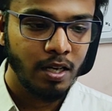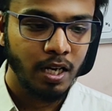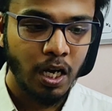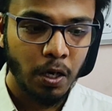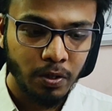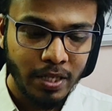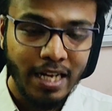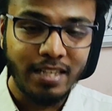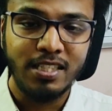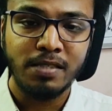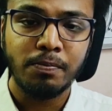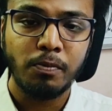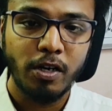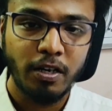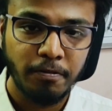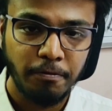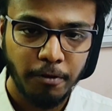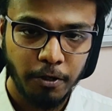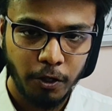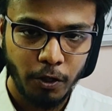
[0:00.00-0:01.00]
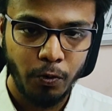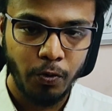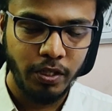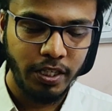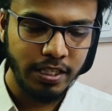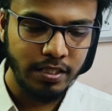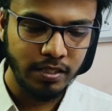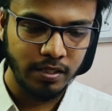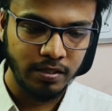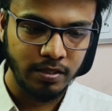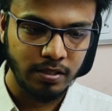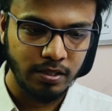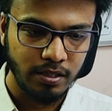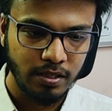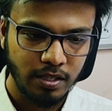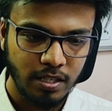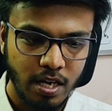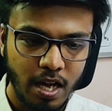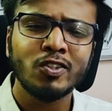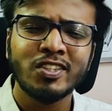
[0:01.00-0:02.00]
Now that's important for 2 reasons.
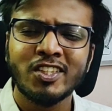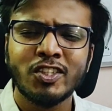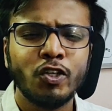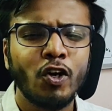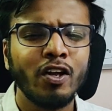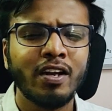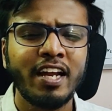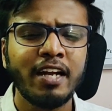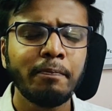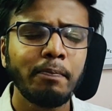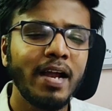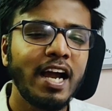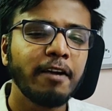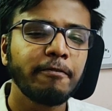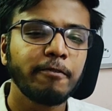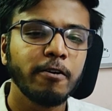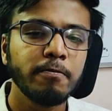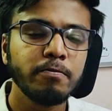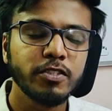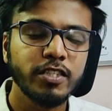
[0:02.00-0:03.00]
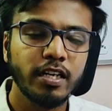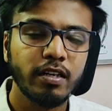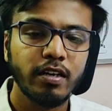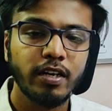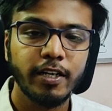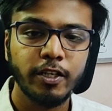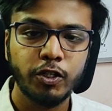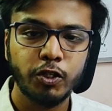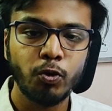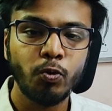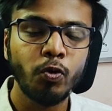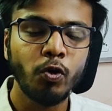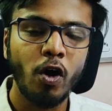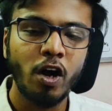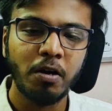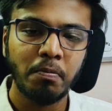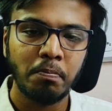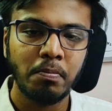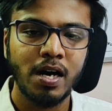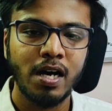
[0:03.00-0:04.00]
So these online platforms generally do
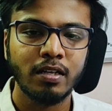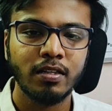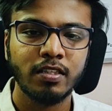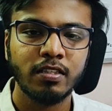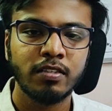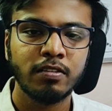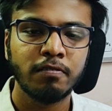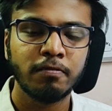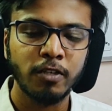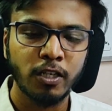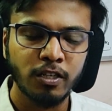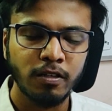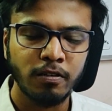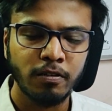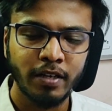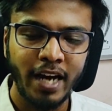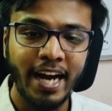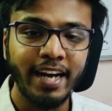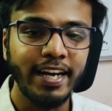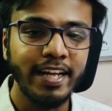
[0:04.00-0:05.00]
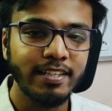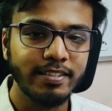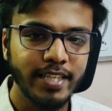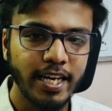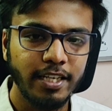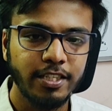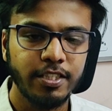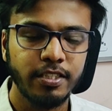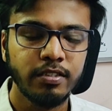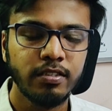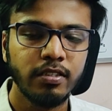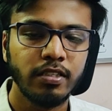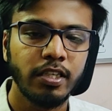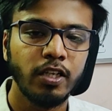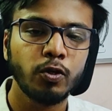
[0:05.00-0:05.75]
not mark the writing section.